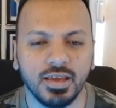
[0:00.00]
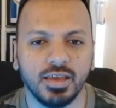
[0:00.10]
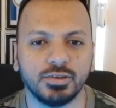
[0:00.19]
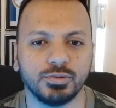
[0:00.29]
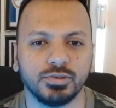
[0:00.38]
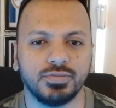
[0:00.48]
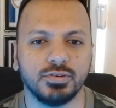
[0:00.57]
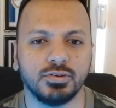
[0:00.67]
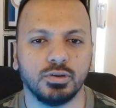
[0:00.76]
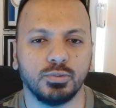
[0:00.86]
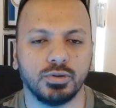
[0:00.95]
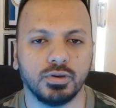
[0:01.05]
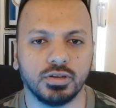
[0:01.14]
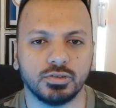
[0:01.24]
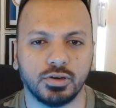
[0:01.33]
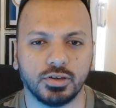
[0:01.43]
In today's video, we're going
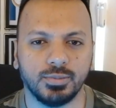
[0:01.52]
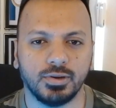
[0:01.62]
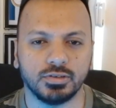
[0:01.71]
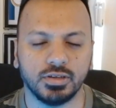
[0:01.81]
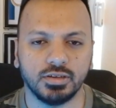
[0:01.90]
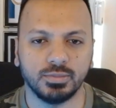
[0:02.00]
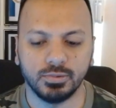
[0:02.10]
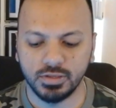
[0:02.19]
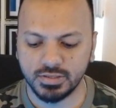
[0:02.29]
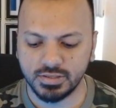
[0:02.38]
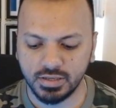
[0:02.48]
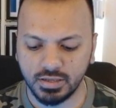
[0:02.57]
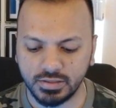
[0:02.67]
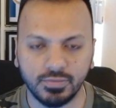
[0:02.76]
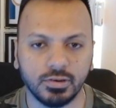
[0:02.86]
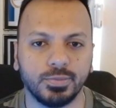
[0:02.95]
to talk about AWS
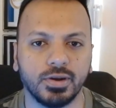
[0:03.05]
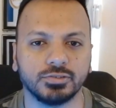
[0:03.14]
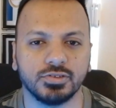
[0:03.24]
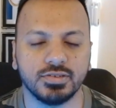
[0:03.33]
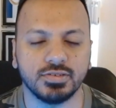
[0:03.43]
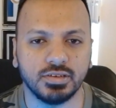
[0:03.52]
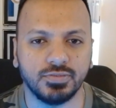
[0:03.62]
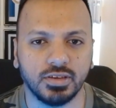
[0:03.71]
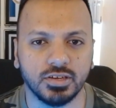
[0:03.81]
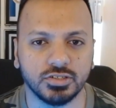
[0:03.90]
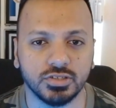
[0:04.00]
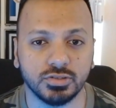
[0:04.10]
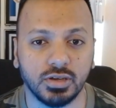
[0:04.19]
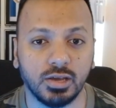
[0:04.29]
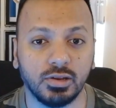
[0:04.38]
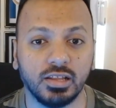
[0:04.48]
Developer Associate certification.
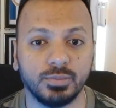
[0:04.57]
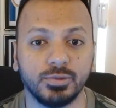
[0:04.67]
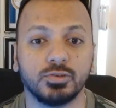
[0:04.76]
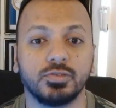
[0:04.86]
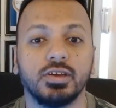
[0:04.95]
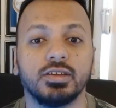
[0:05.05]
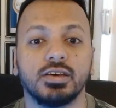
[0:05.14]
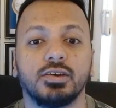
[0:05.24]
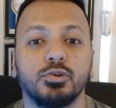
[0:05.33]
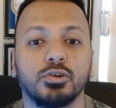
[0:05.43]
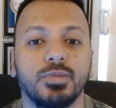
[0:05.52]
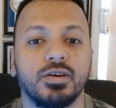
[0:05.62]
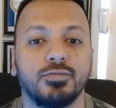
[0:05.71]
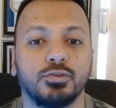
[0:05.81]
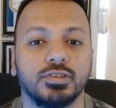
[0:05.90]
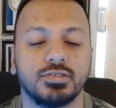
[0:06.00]
So I'll help you to create a roadmap
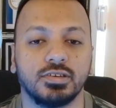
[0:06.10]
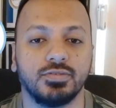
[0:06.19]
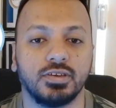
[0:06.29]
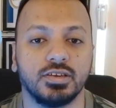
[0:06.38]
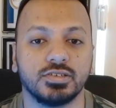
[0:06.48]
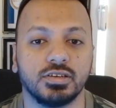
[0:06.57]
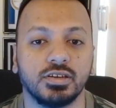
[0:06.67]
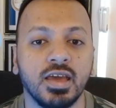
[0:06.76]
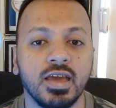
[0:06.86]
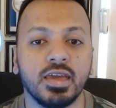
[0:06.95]
for this certification.